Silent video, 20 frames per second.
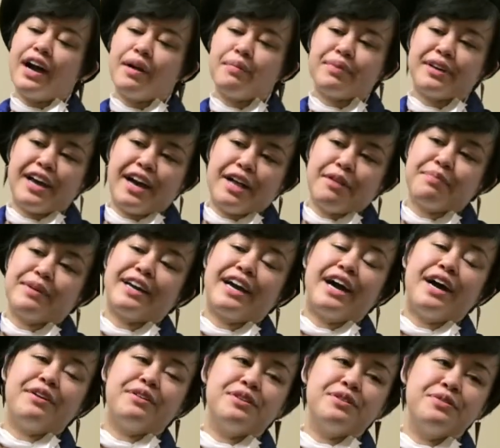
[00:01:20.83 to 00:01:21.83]
I'll be helping
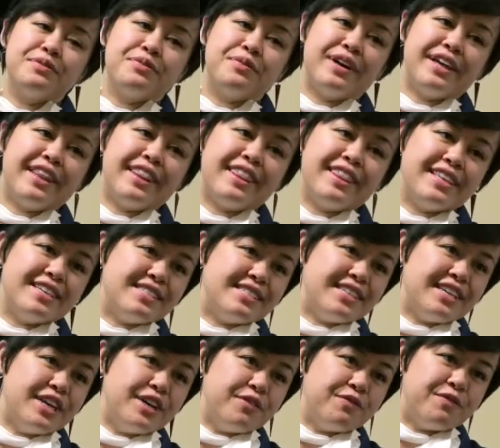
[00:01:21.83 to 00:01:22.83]
out with the
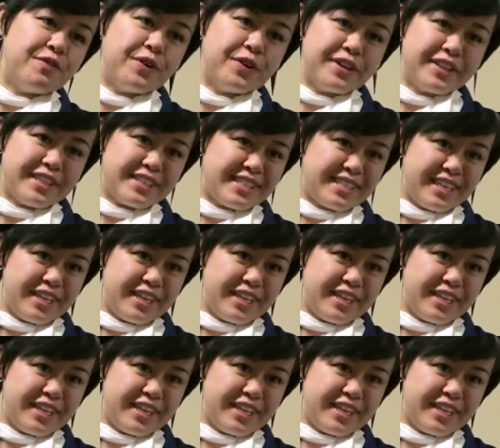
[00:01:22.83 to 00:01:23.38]
scene for this